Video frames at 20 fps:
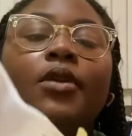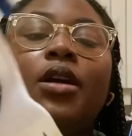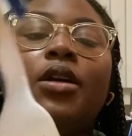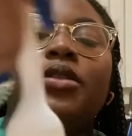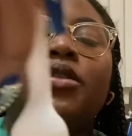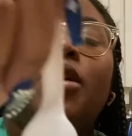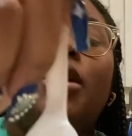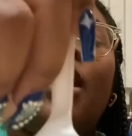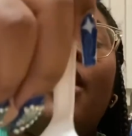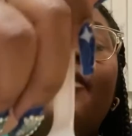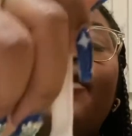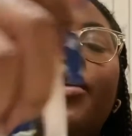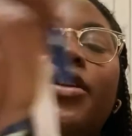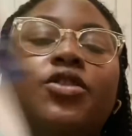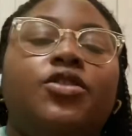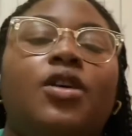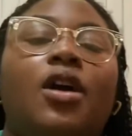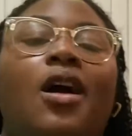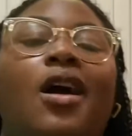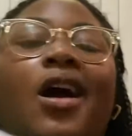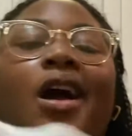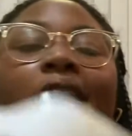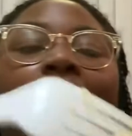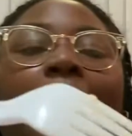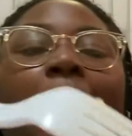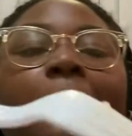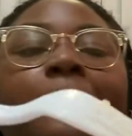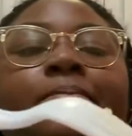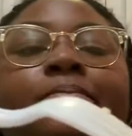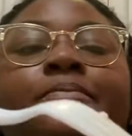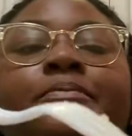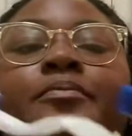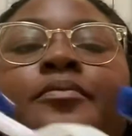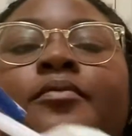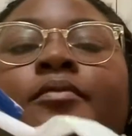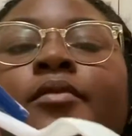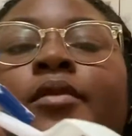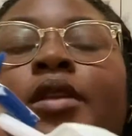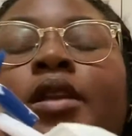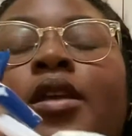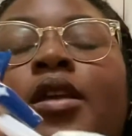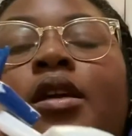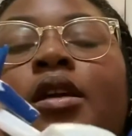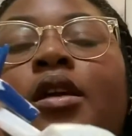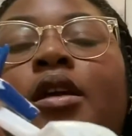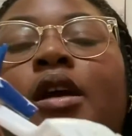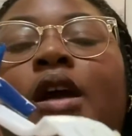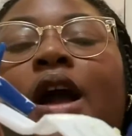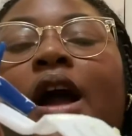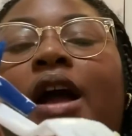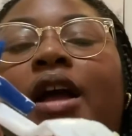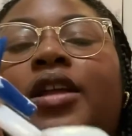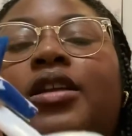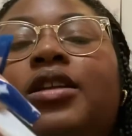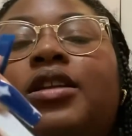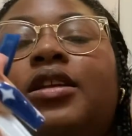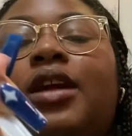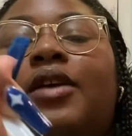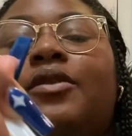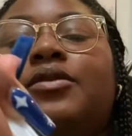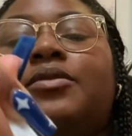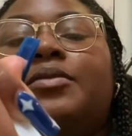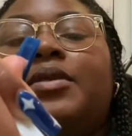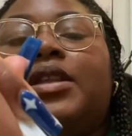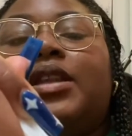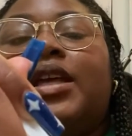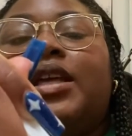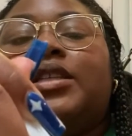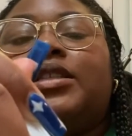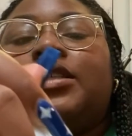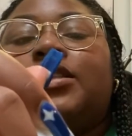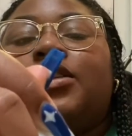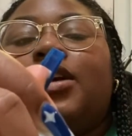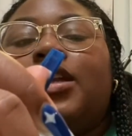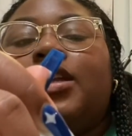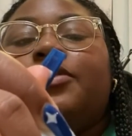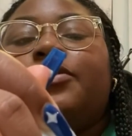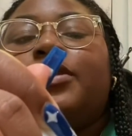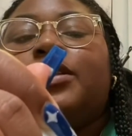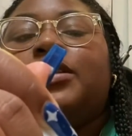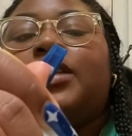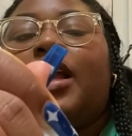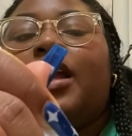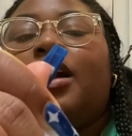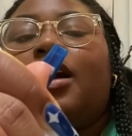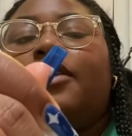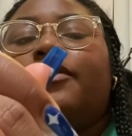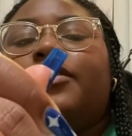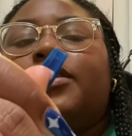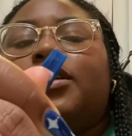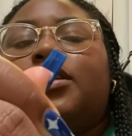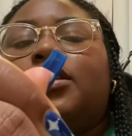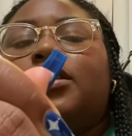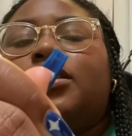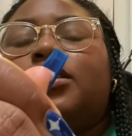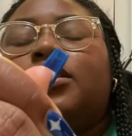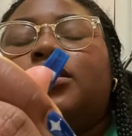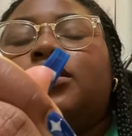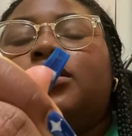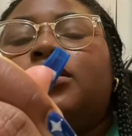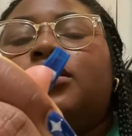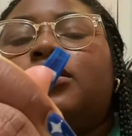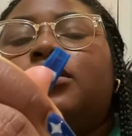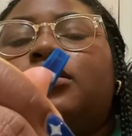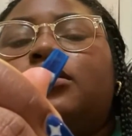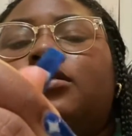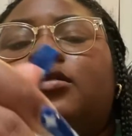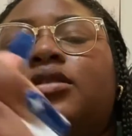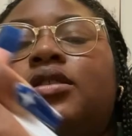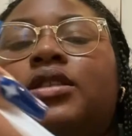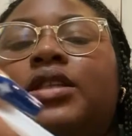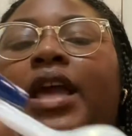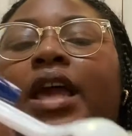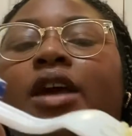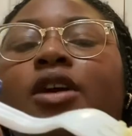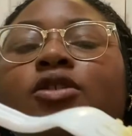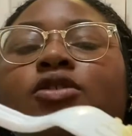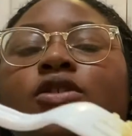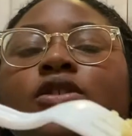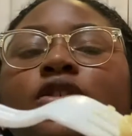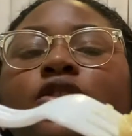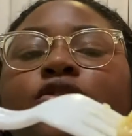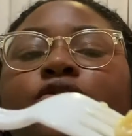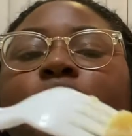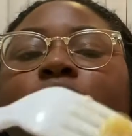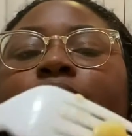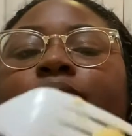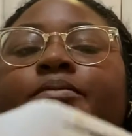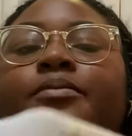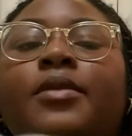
Then I can try it. I was being lazy, so I didn't really take off the tails on the shrimp.